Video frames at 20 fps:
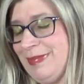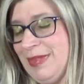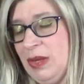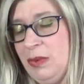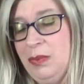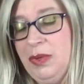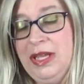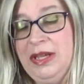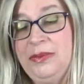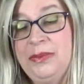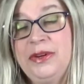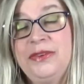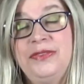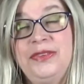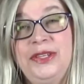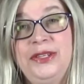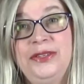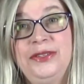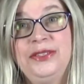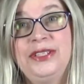We
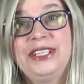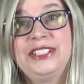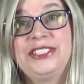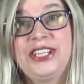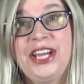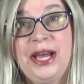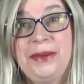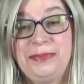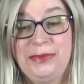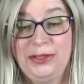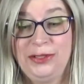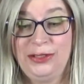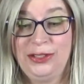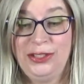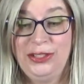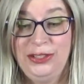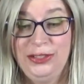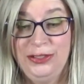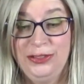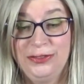reviewed chapter
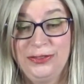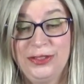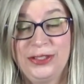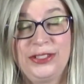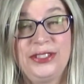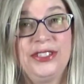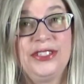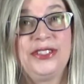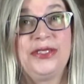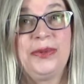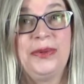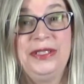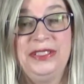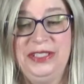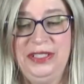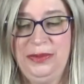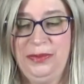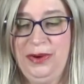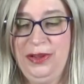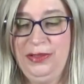2, verses
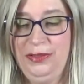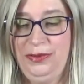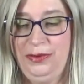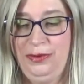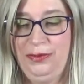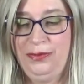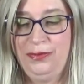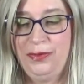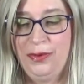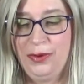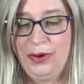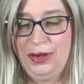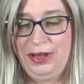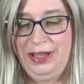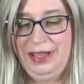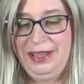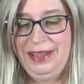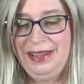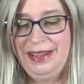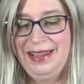21 through
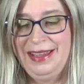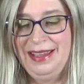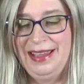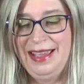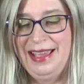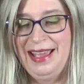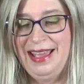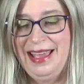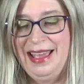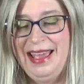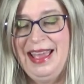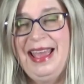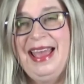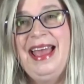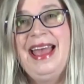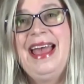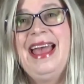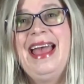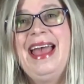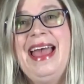40,
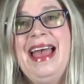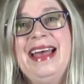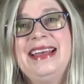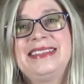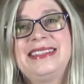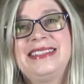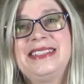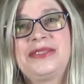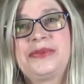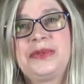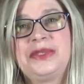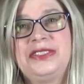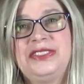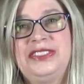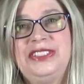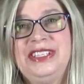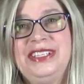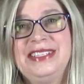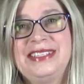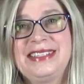as this was
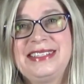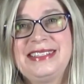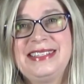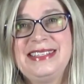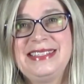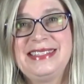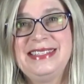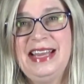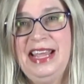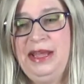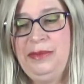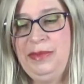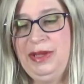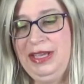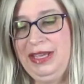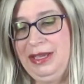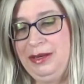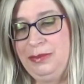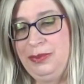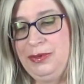Jesus'
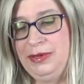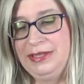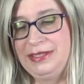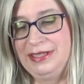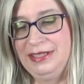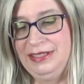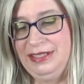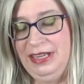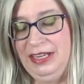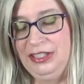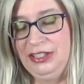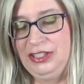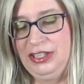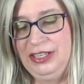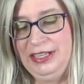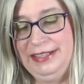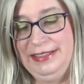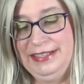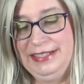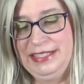naming and
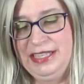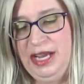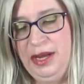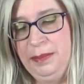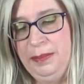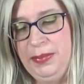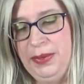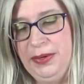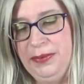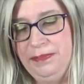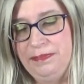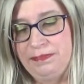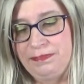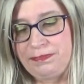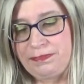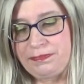presentation in the temple.